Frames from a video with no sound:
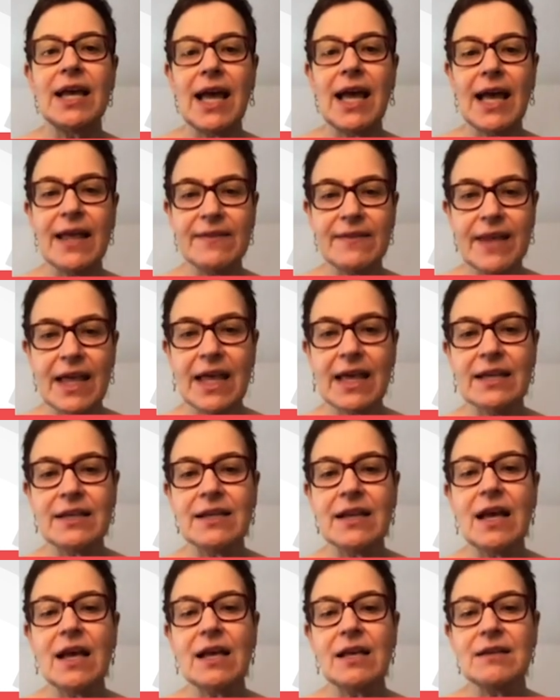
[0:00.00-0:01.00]
and
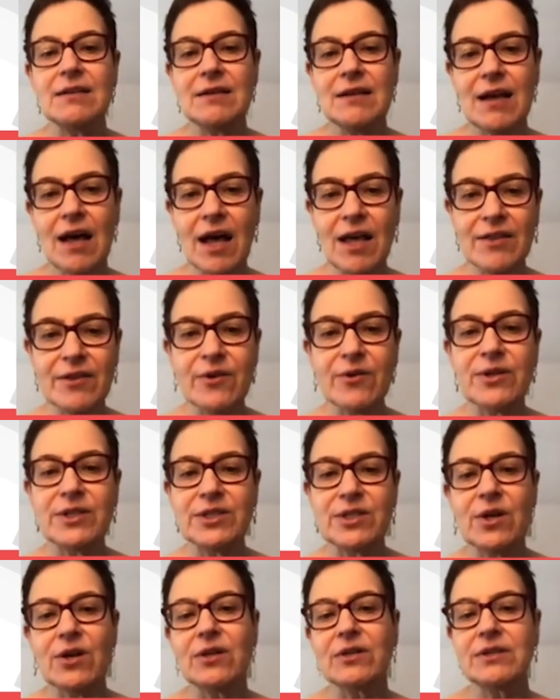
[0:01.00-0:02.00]
then other
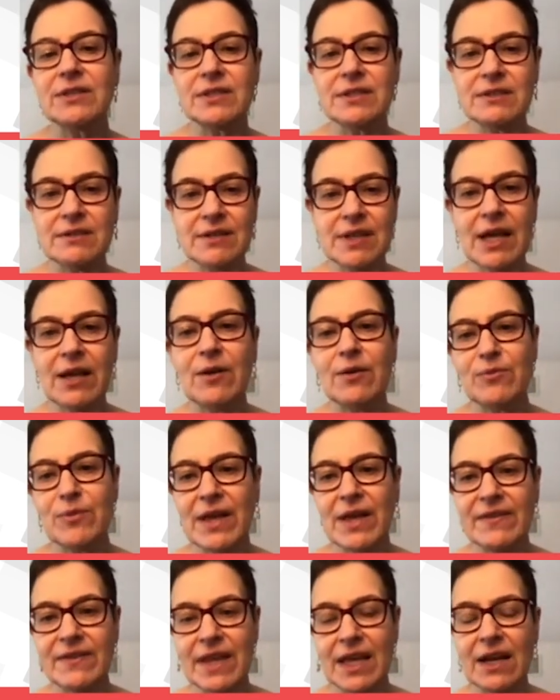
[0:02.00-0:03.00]
adults,
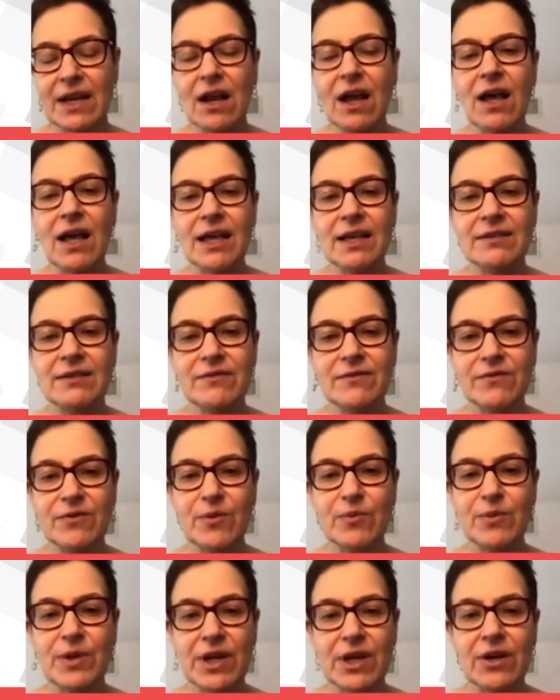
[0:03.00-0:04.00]
and then on
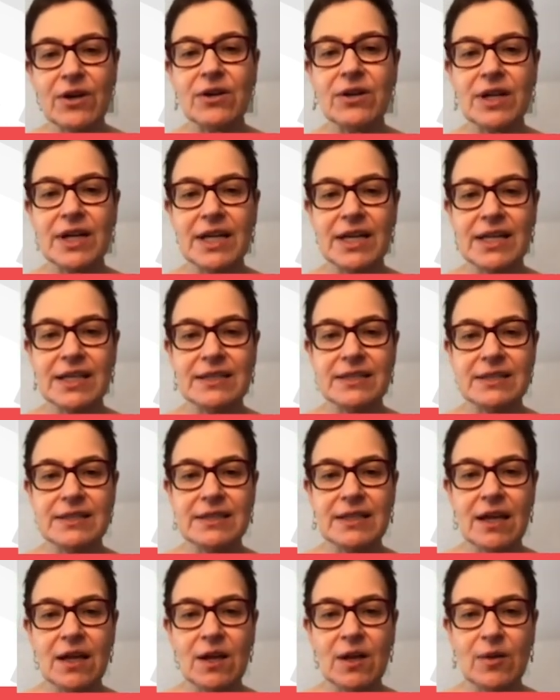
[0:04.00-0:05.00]
from there.
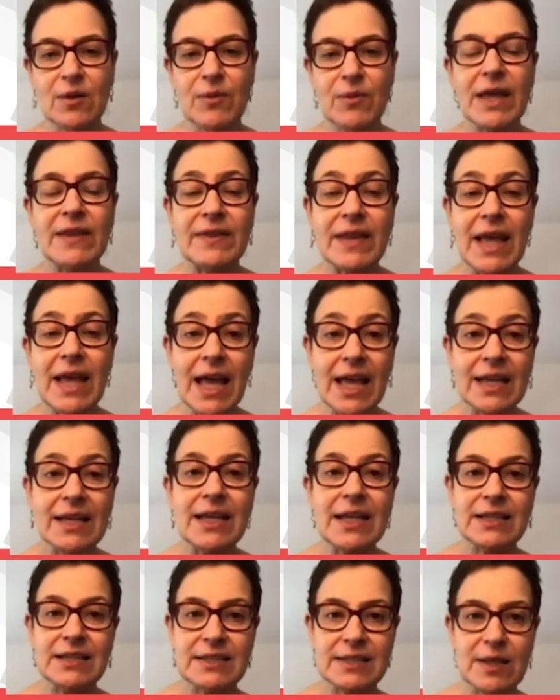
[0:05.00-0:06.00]
And
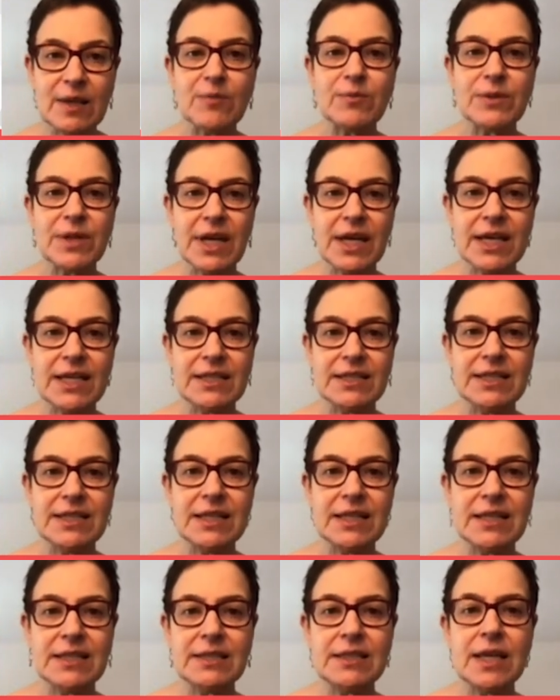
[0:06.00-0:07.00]
in some
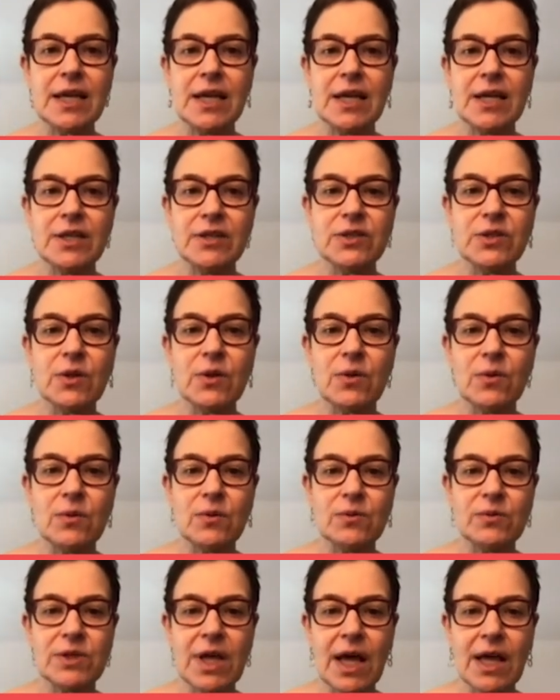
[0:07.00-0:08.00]
cases,
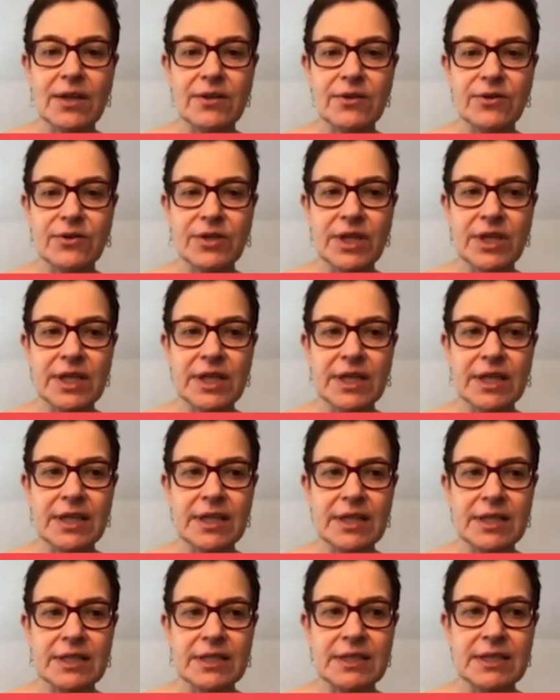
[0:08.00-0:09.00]
so the other thing
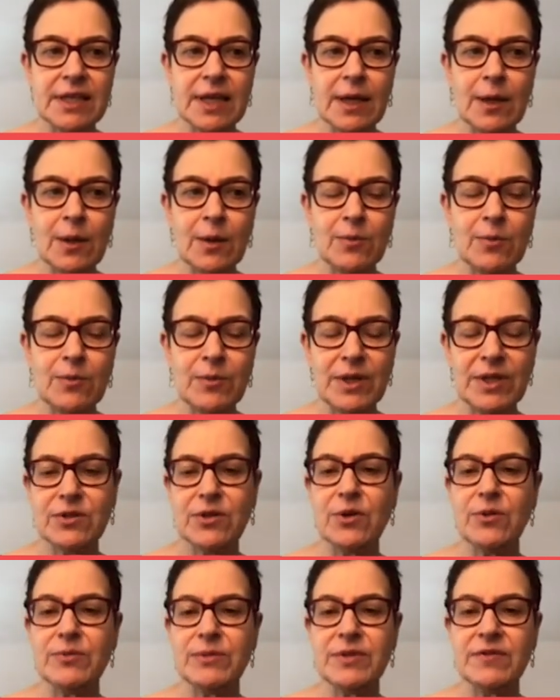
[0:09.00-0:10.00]
is, in
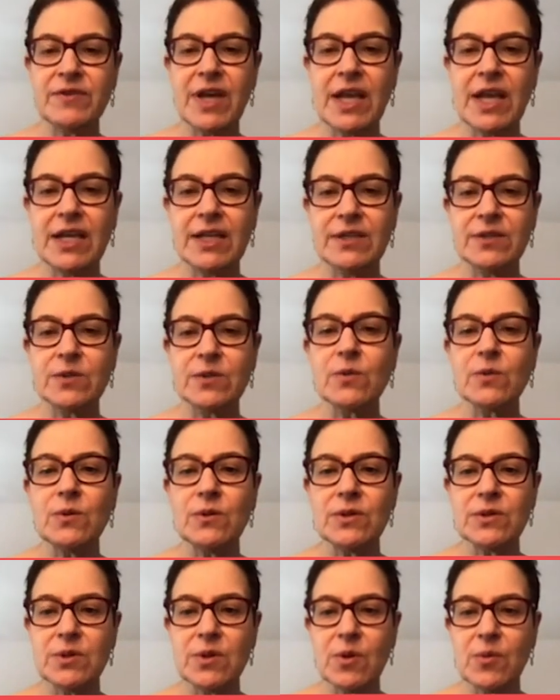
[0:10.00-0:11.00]
terms of getting
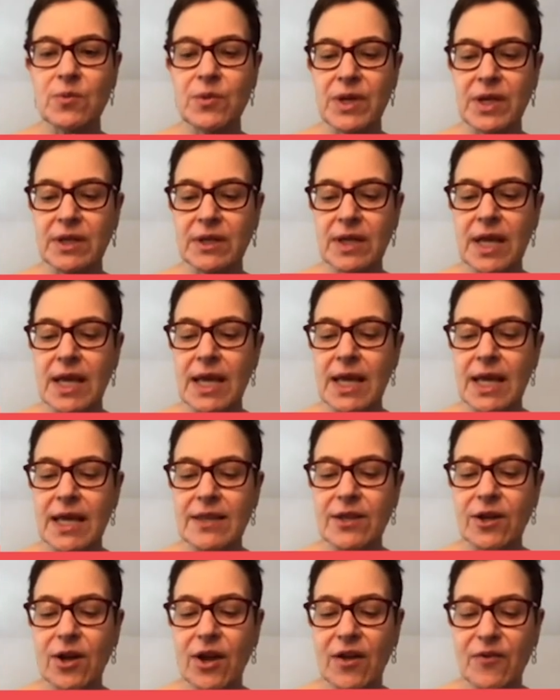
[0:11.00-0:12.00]
schools open,
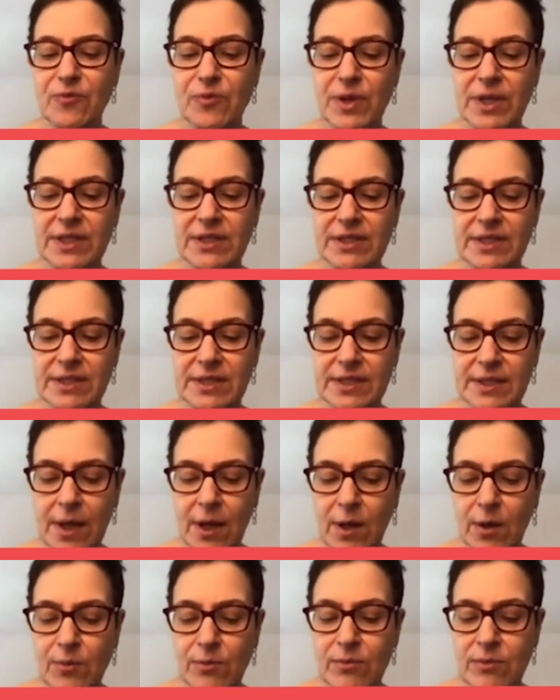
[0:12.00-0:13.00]
there have been
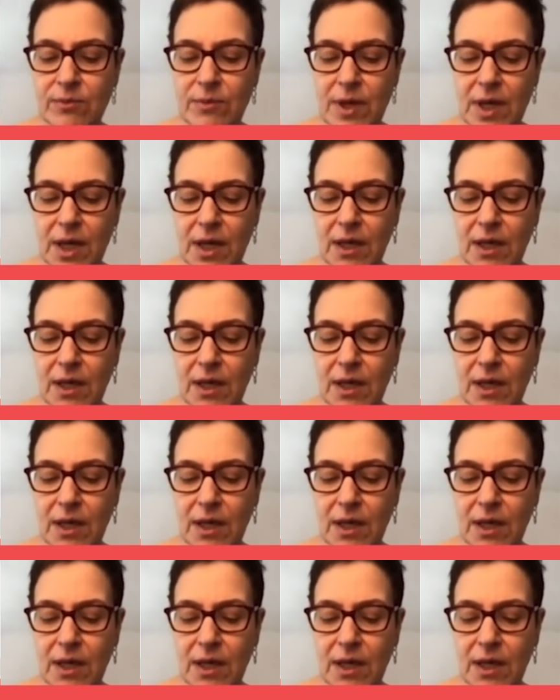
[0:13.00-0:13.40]
some